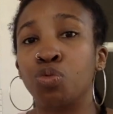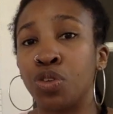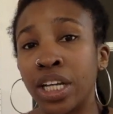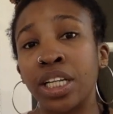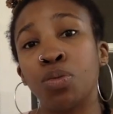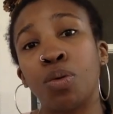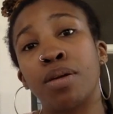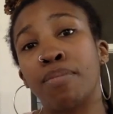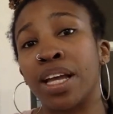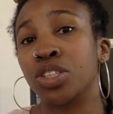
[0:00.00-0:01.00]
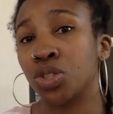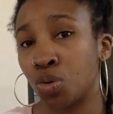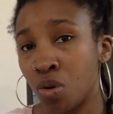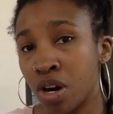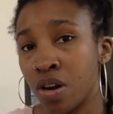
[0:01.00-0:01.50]
really want to make
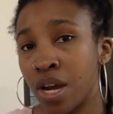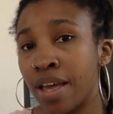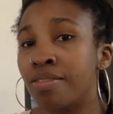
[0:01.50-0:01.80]
sure